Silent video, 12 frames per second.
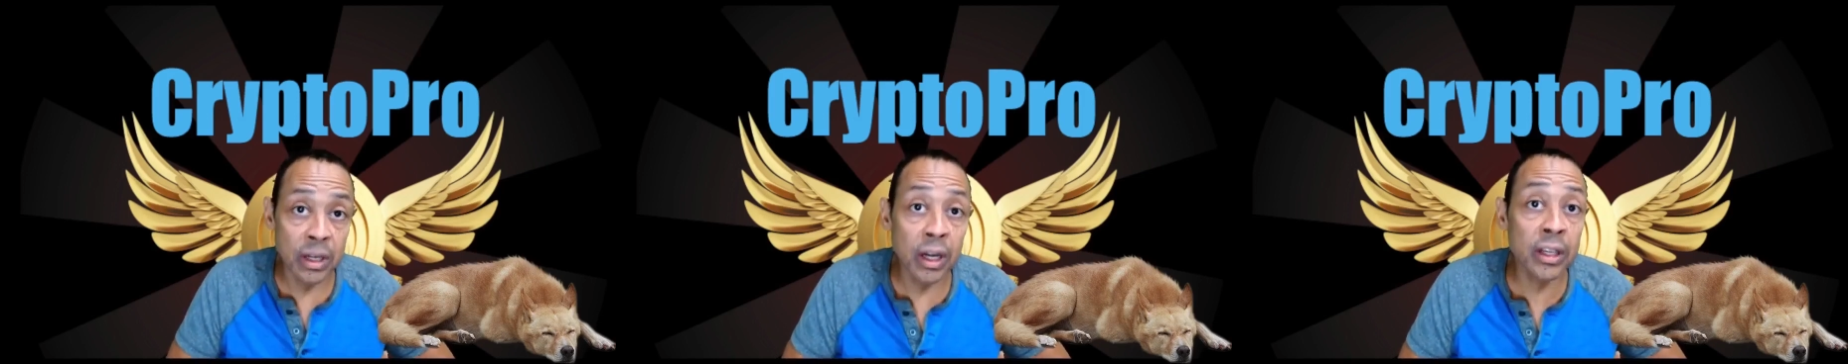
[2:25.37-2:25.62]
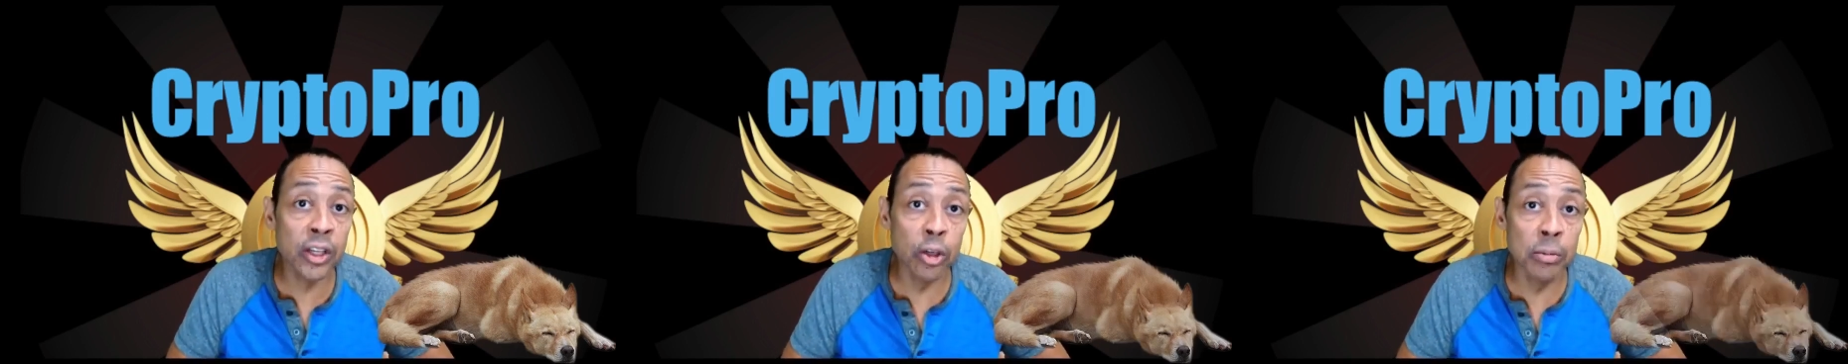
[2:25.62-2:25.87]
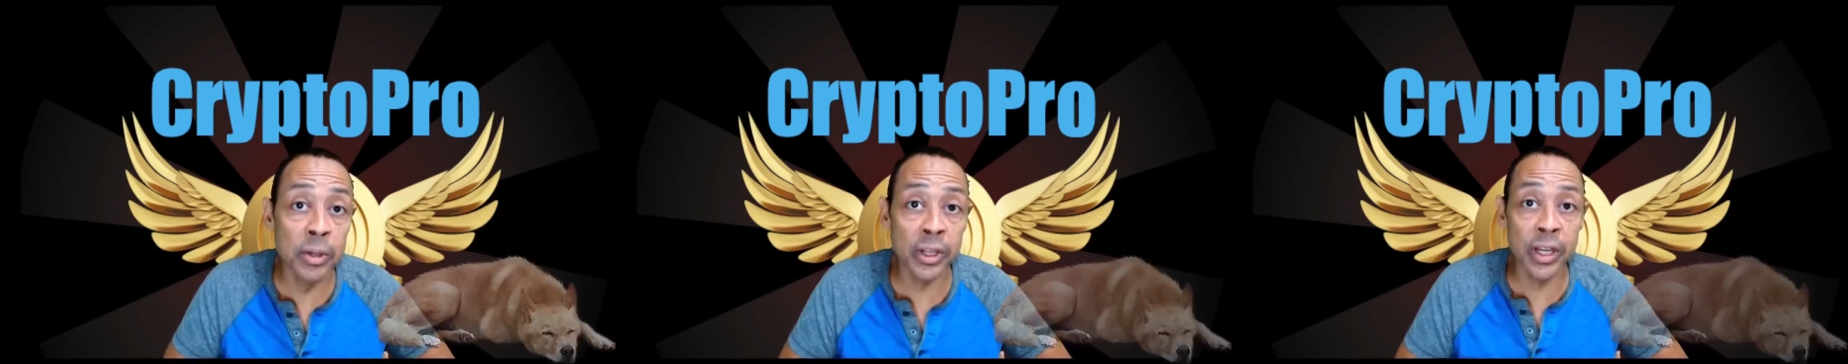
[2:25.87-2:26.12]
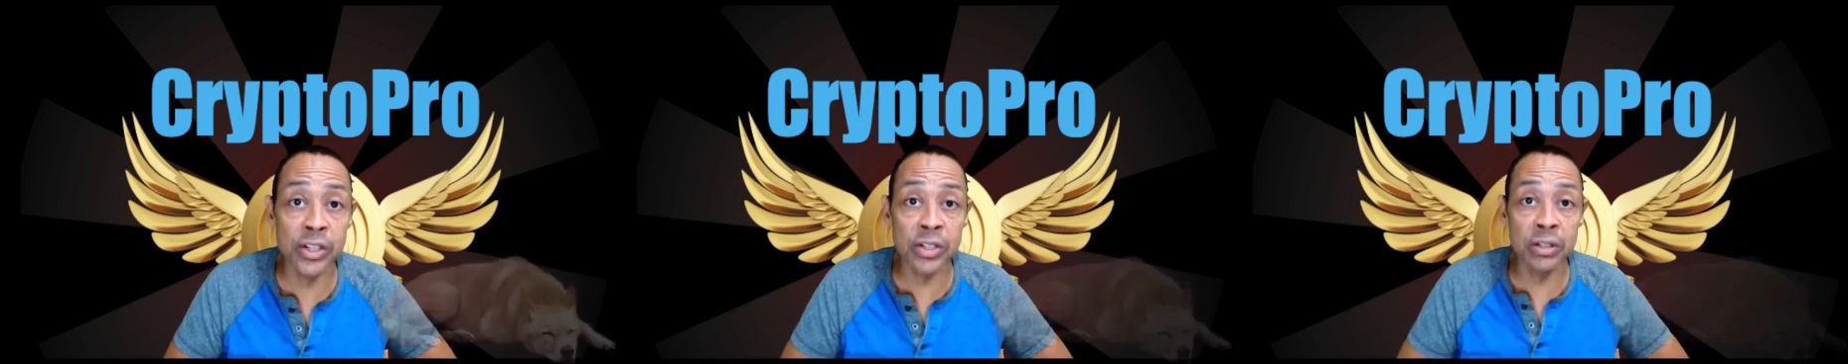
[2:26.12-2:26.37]

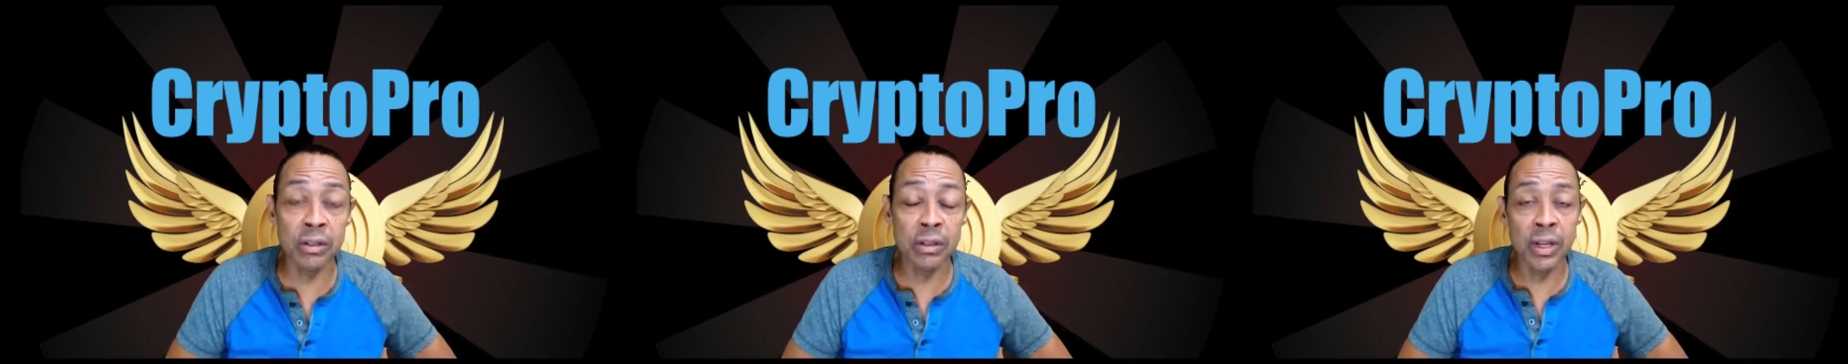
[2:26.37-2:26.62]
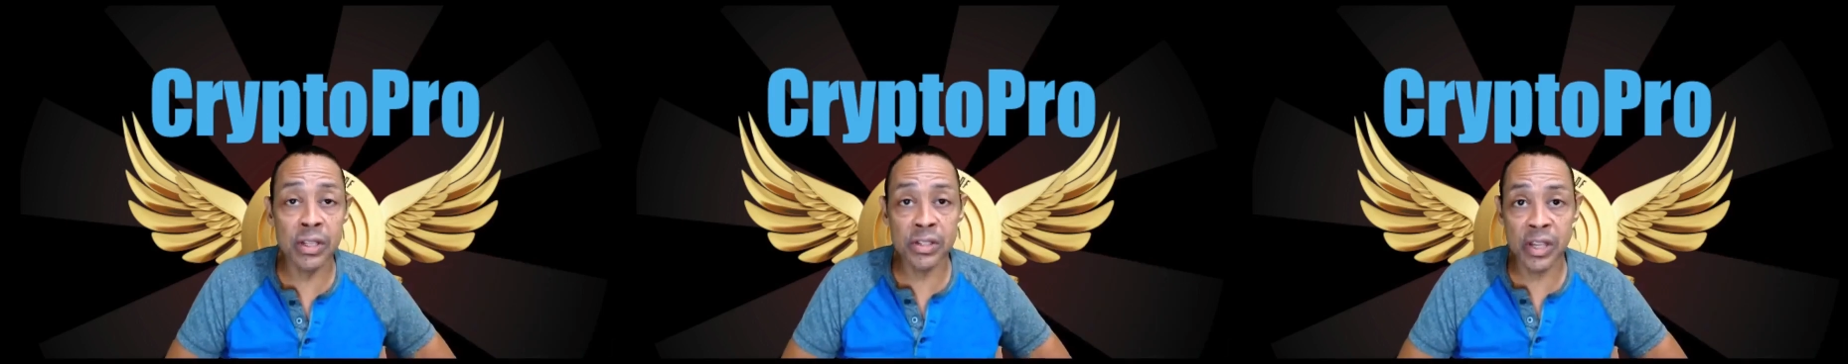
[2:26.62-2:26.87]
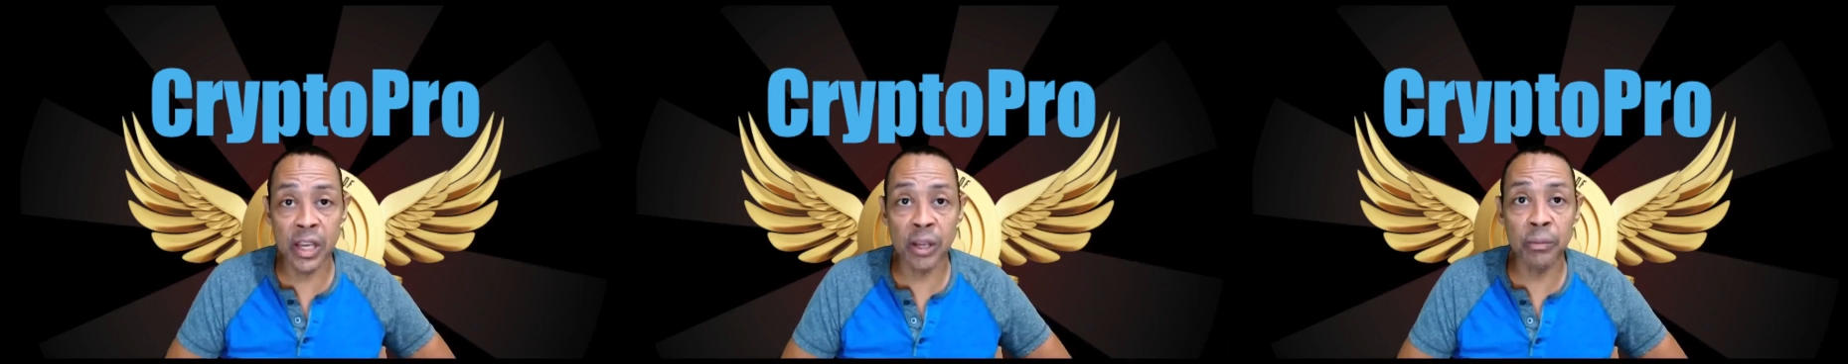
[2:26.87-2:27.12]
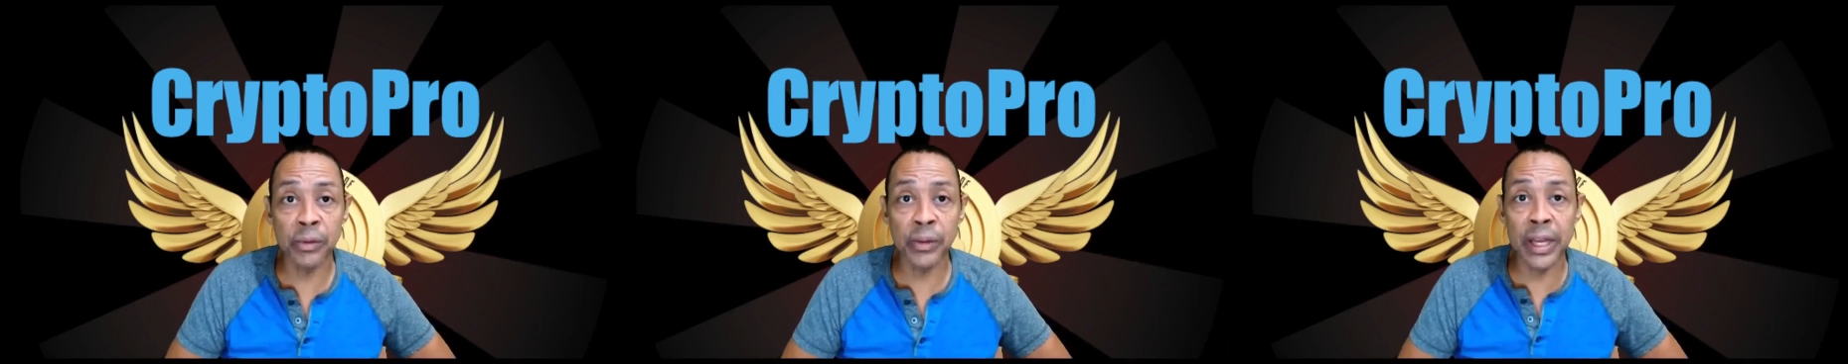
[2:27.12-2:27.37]
accumulation has
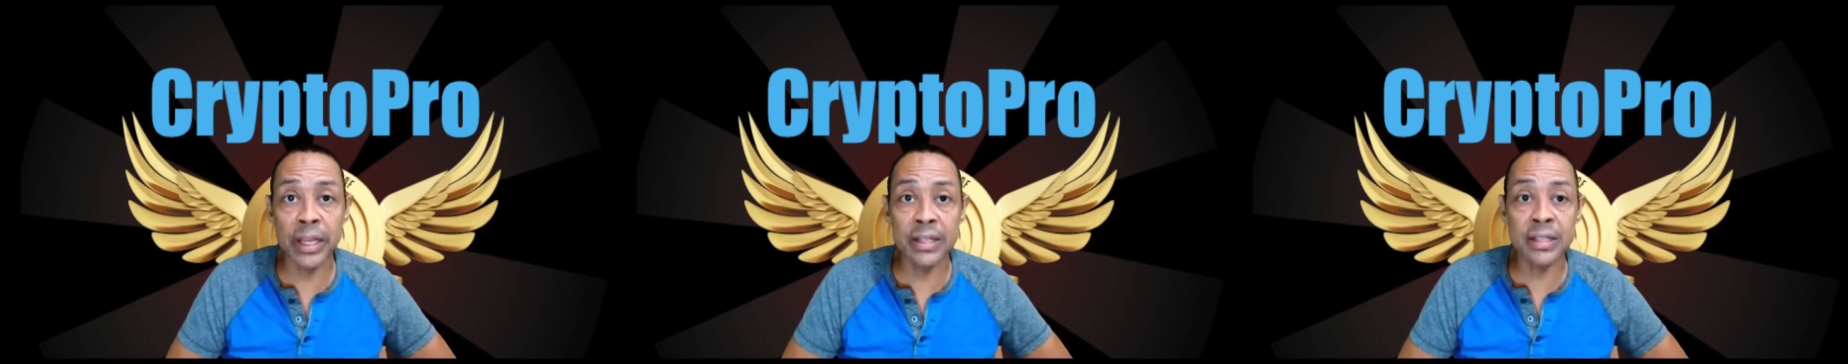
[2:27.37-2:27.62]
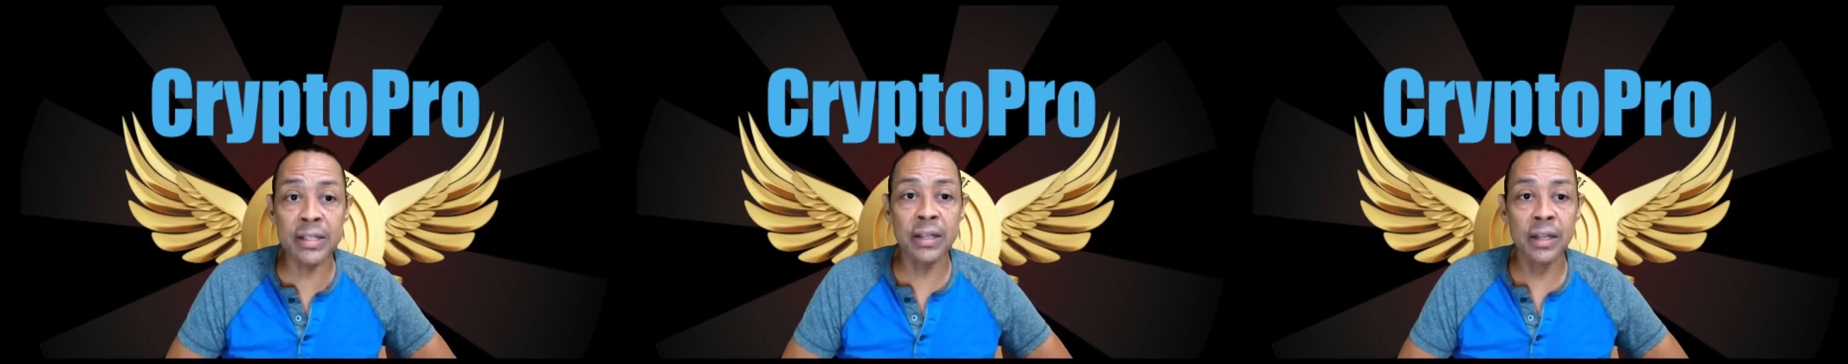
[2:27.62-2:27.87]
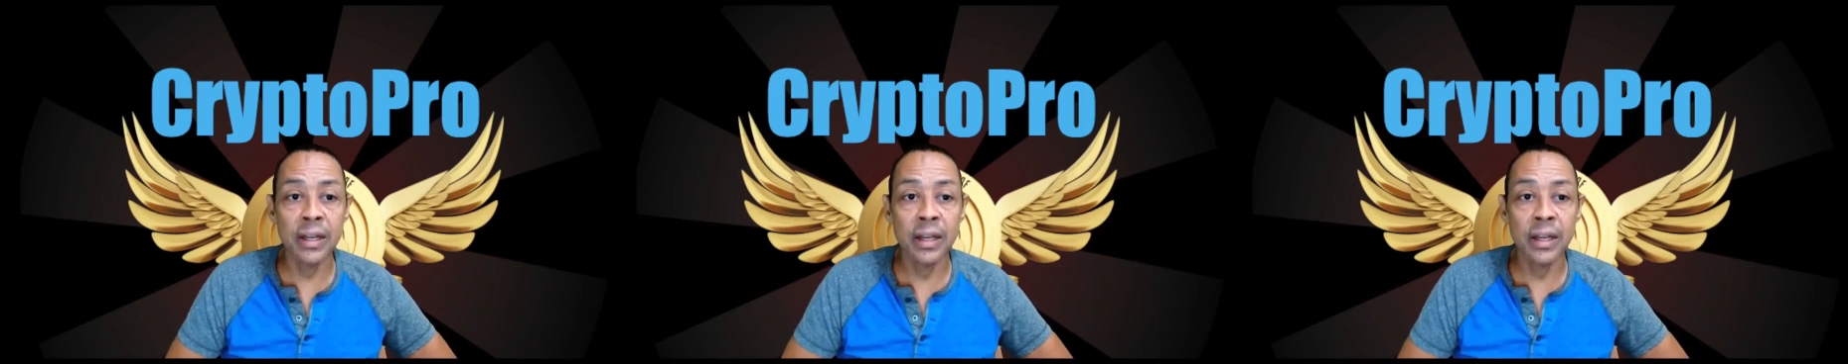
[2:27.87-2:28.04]
taken place.